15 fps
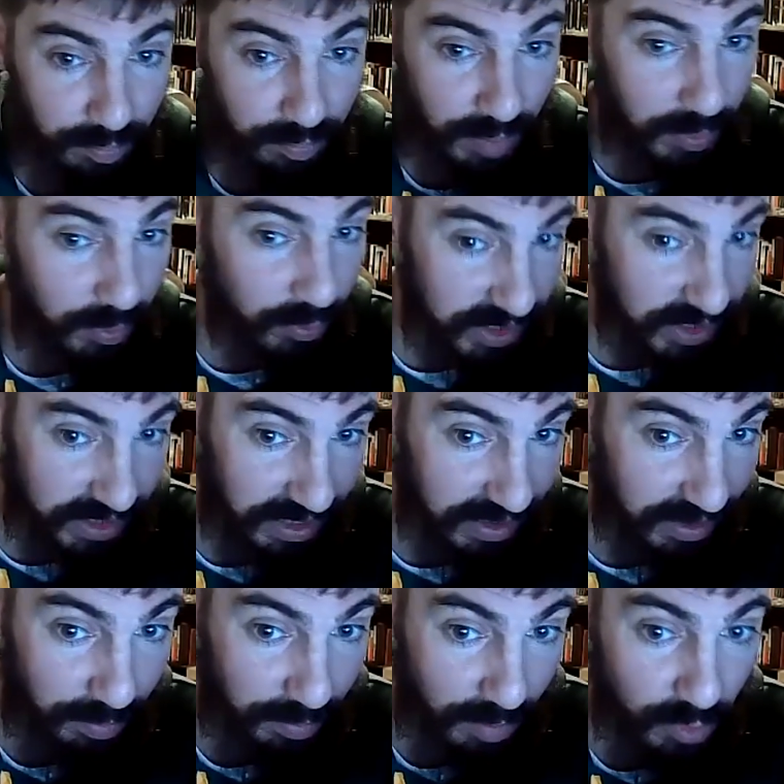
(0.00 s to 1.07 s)
people will say
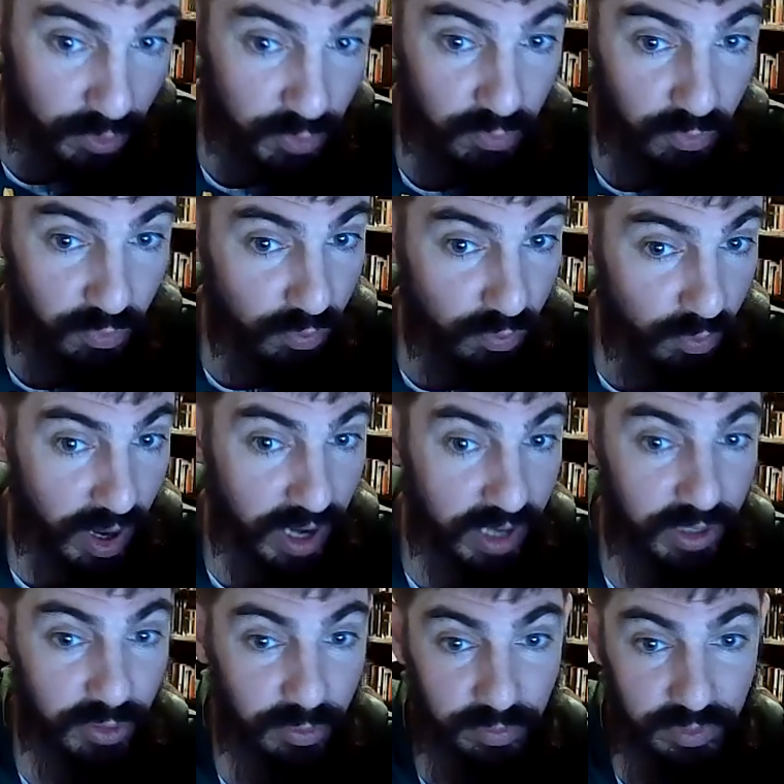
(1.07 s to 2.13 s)
the most
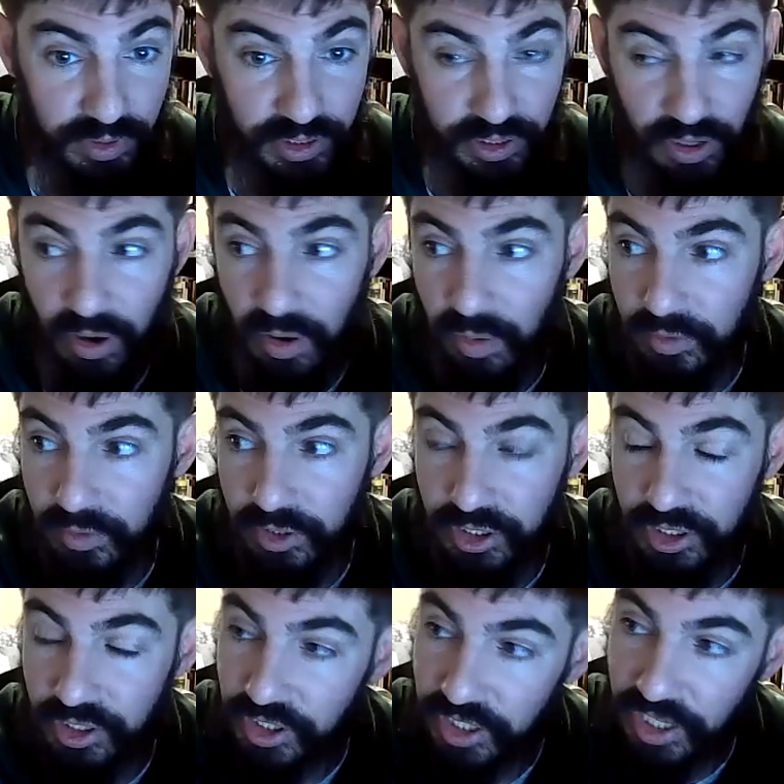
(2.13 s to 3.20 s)
random dumb
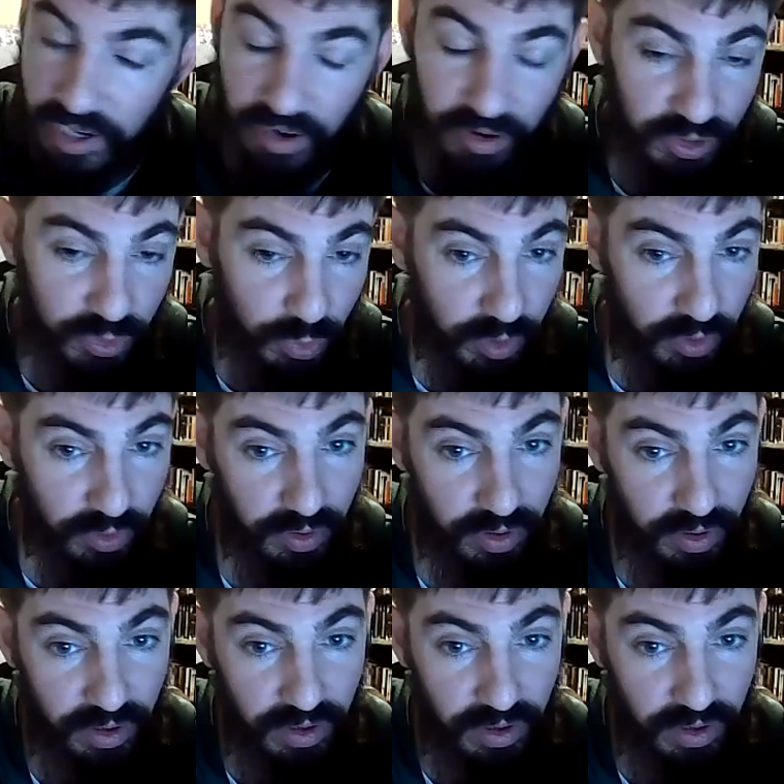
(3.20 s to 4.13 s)
shit on Twitter